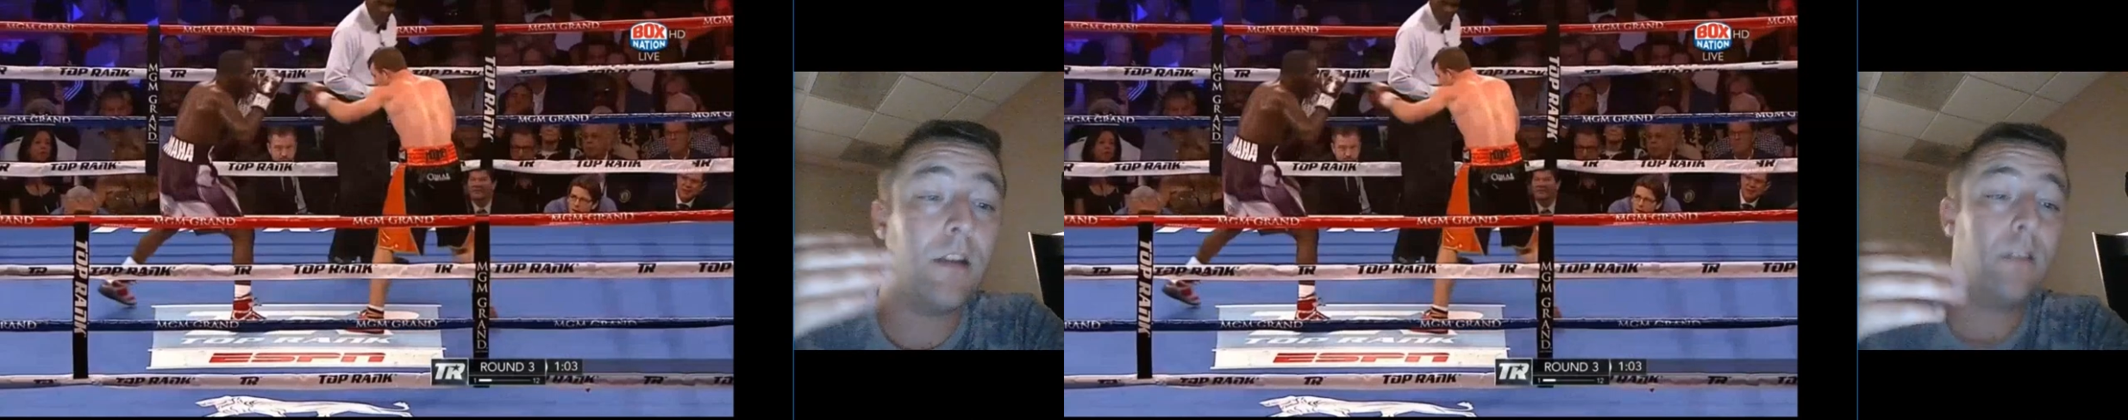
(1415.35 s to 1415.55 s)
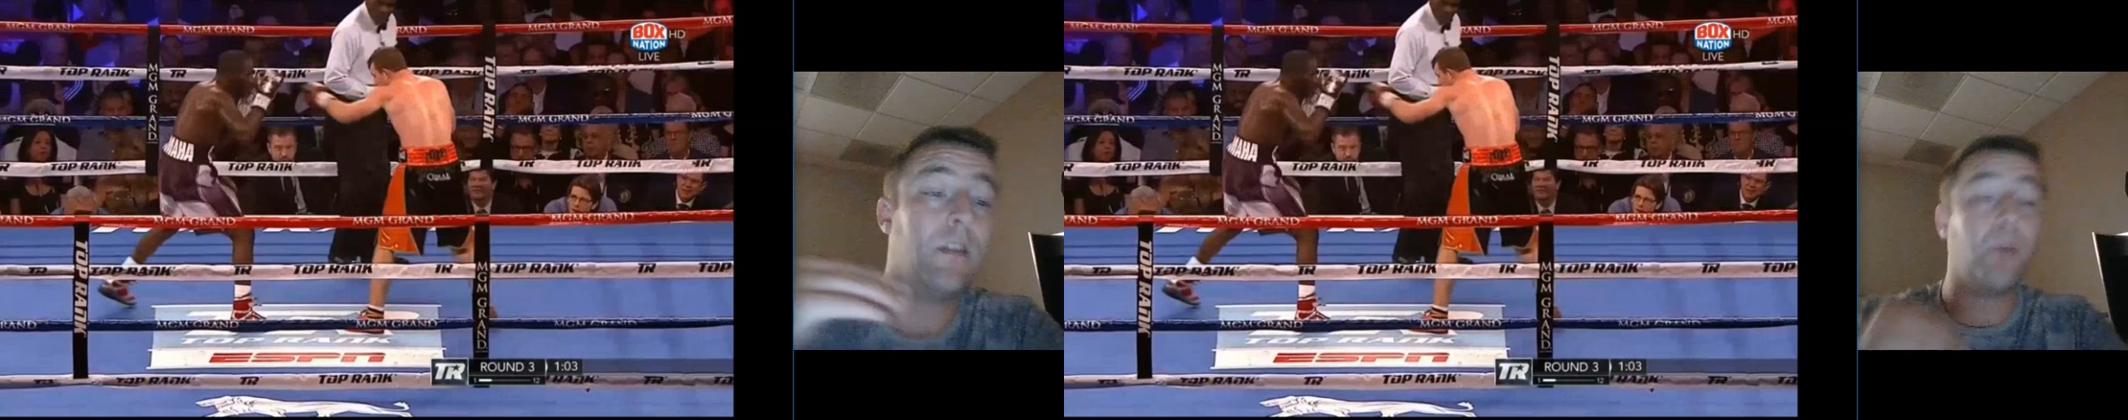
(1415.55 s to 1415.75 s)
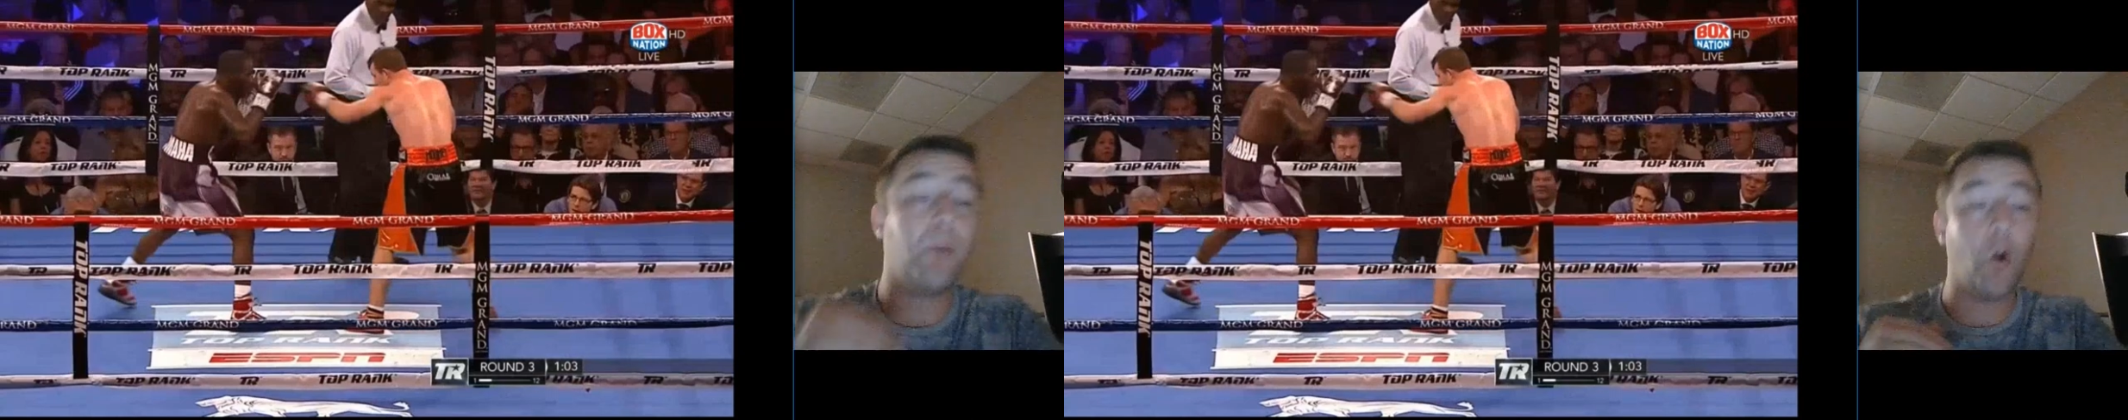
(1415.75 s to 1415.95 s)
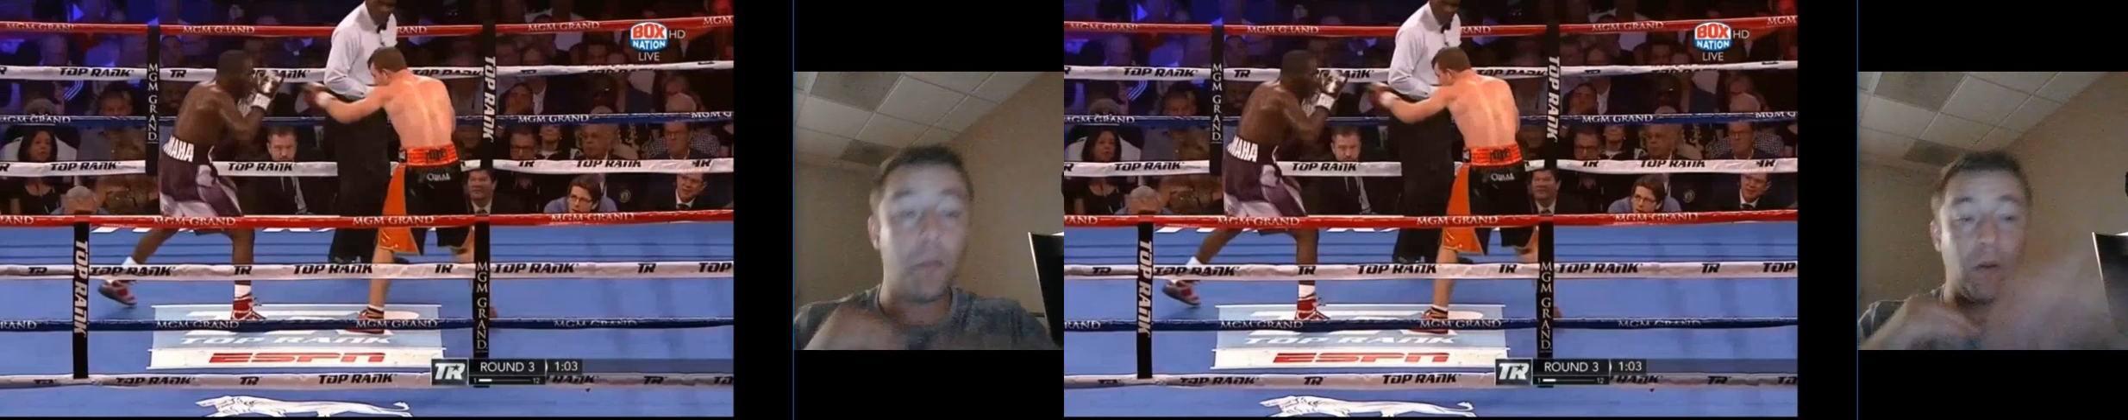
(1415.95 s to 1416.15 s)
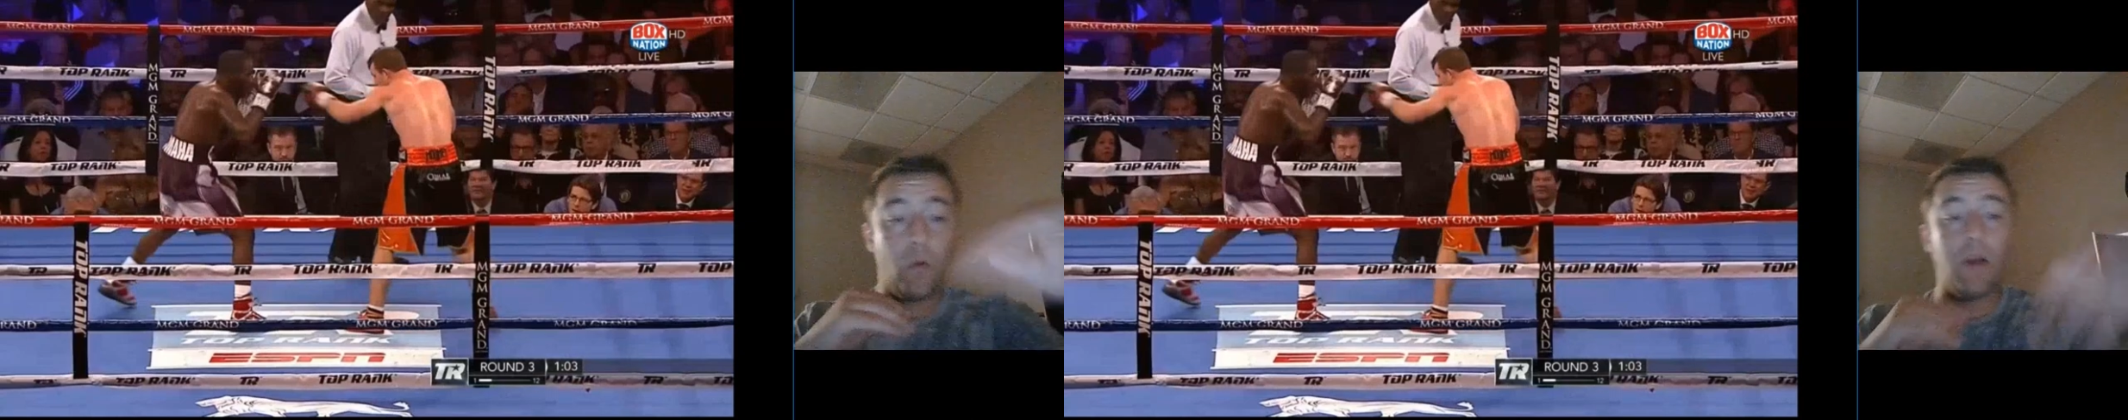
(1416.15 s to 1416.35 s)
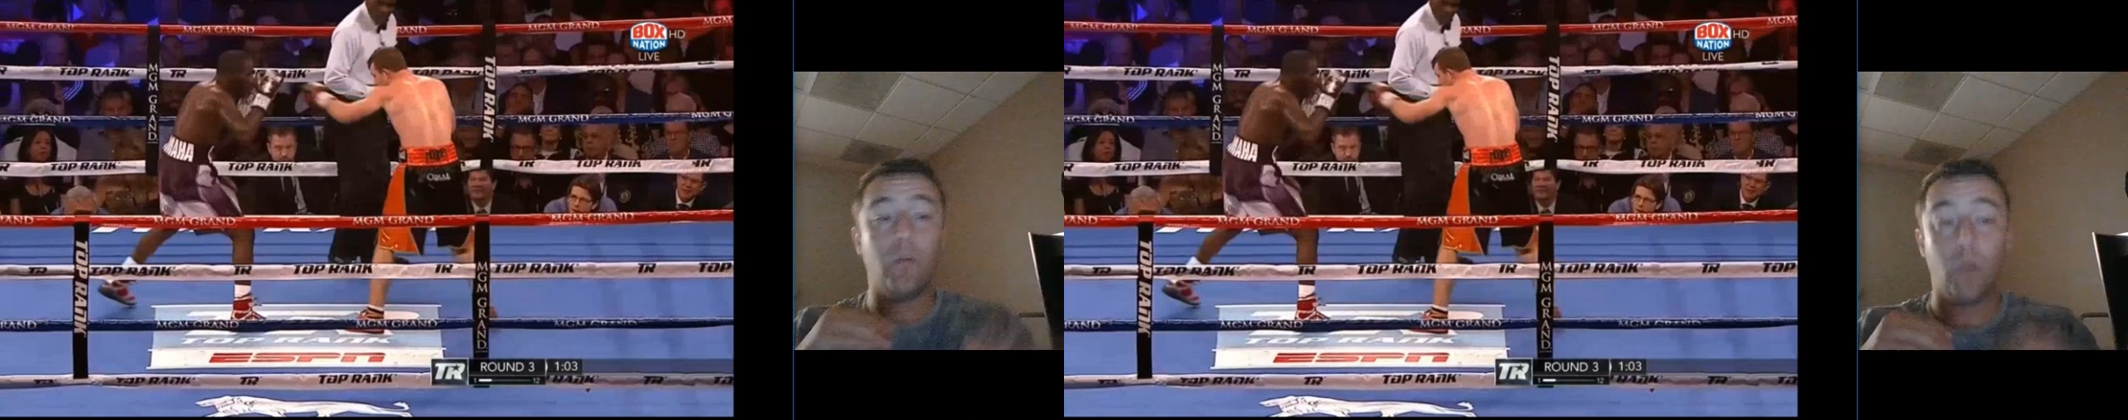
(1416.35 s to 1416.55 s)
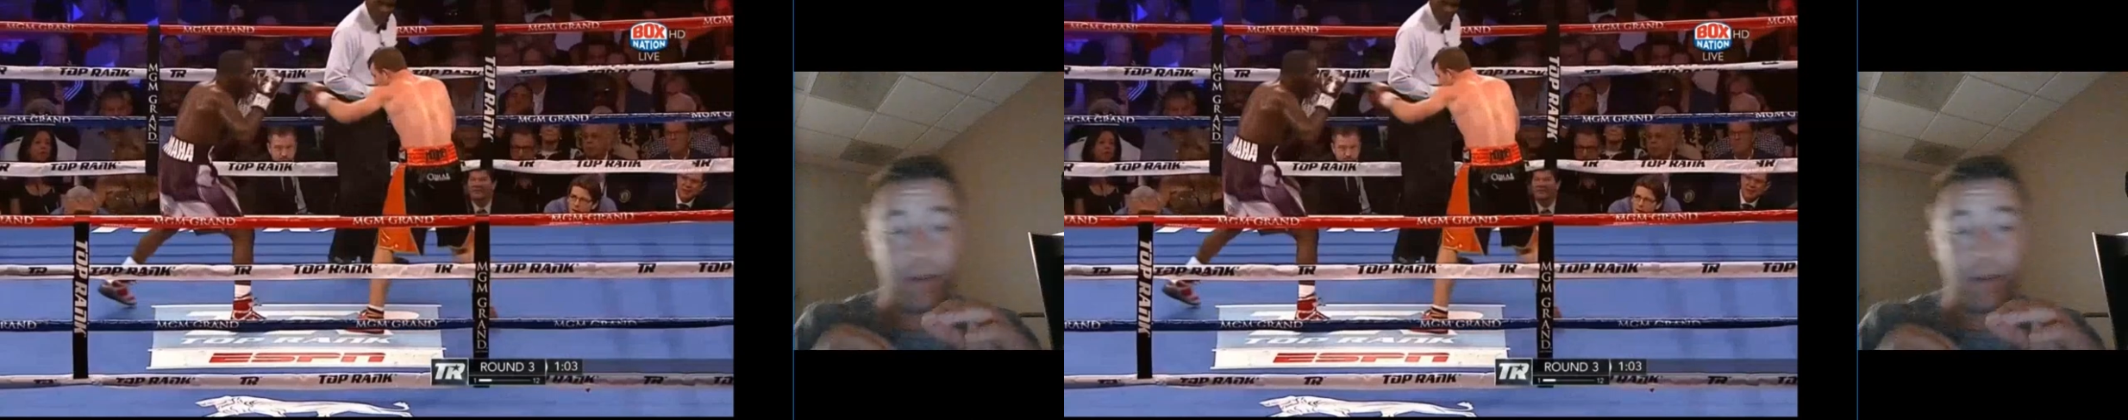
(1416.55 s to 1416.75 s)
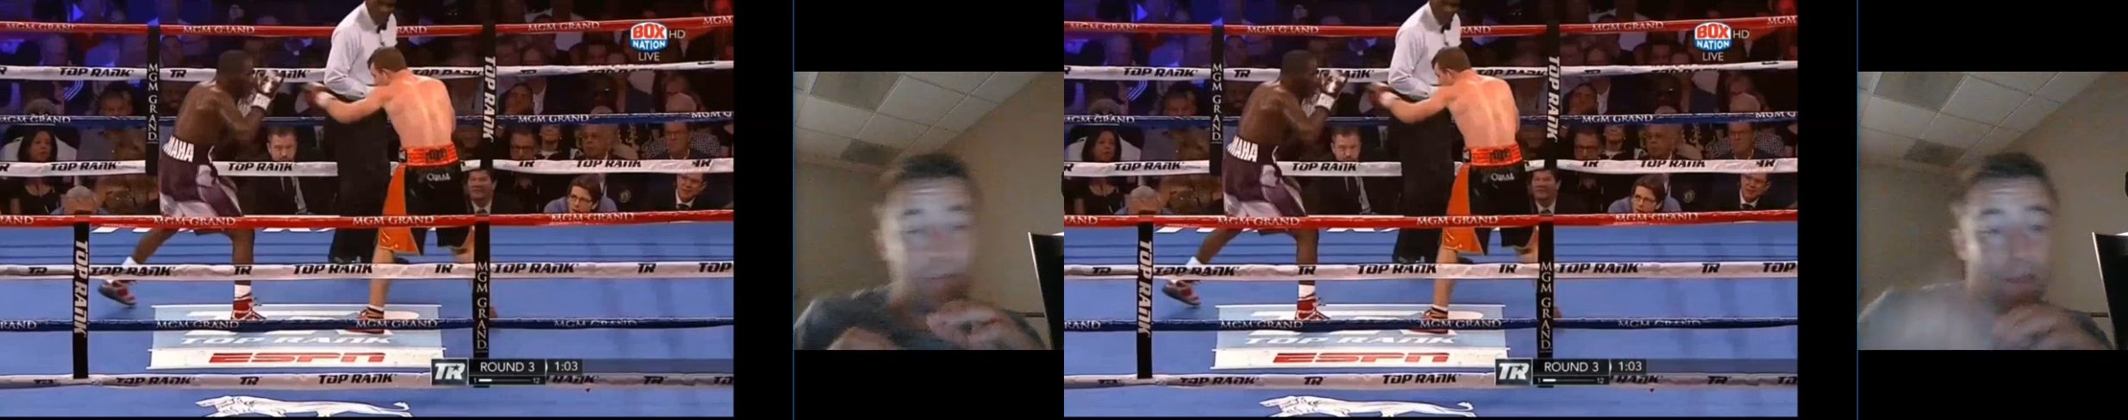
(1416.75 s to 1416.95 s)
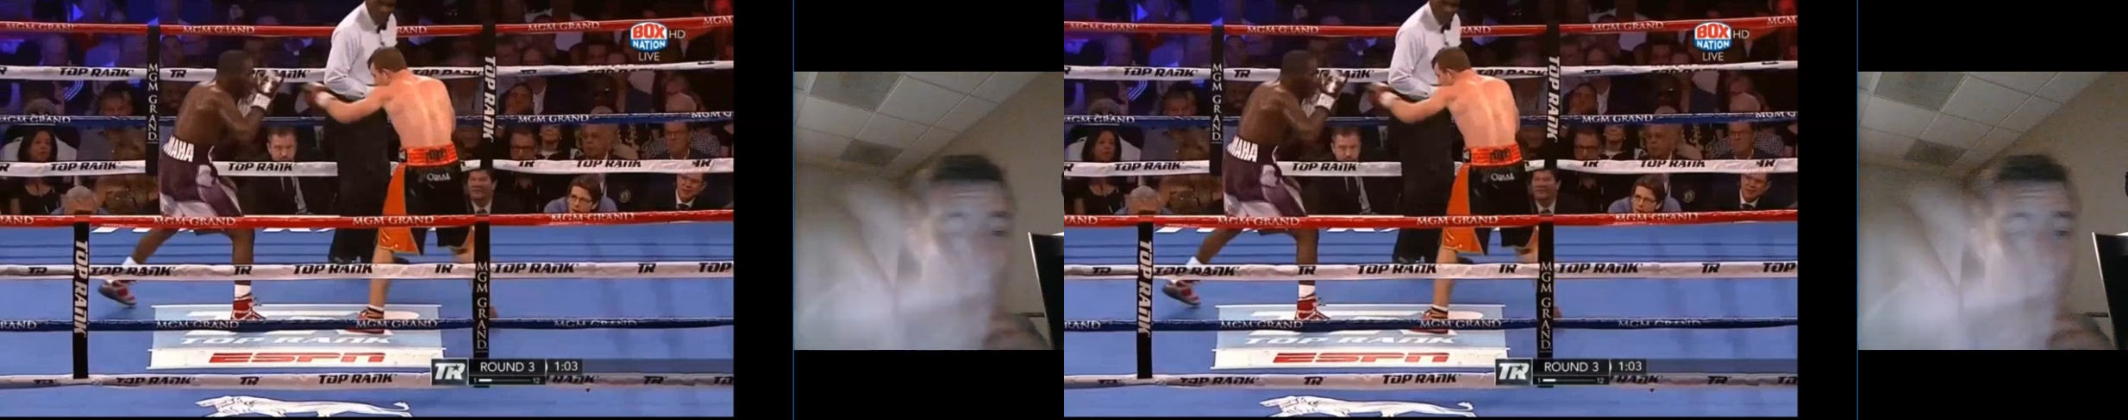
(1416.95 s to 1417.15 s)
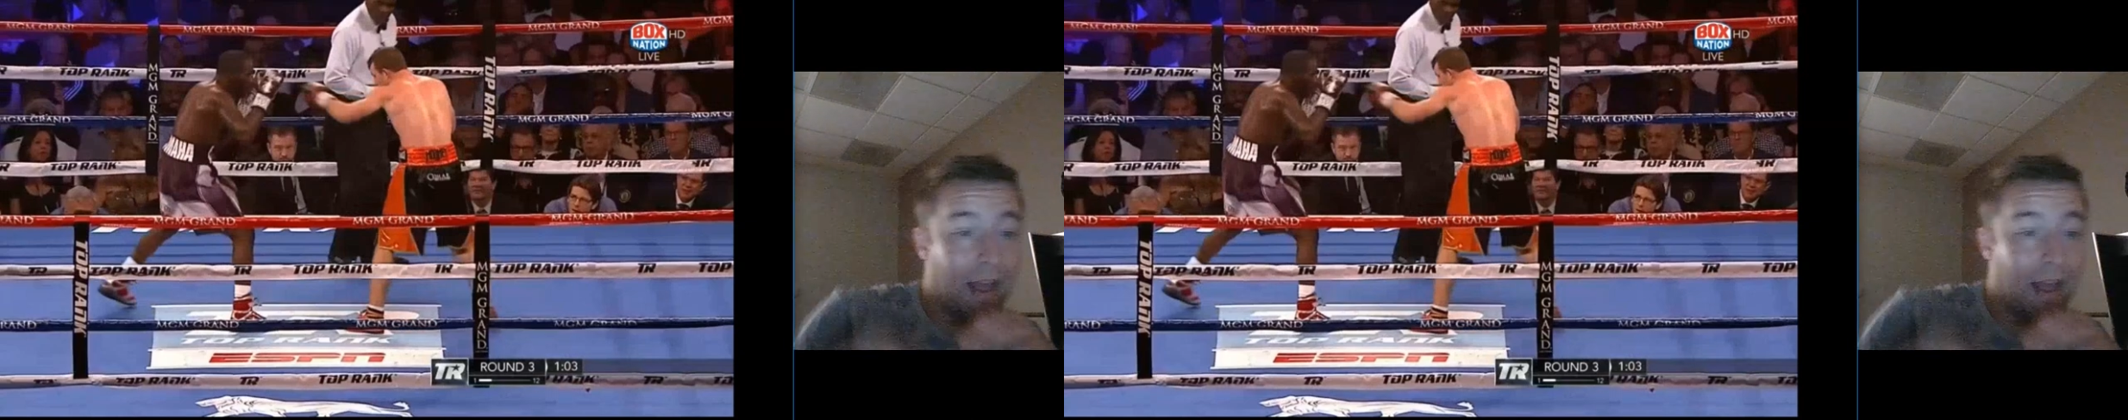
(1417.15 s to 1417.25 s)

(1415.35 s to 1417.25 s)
The probing one where it's flash,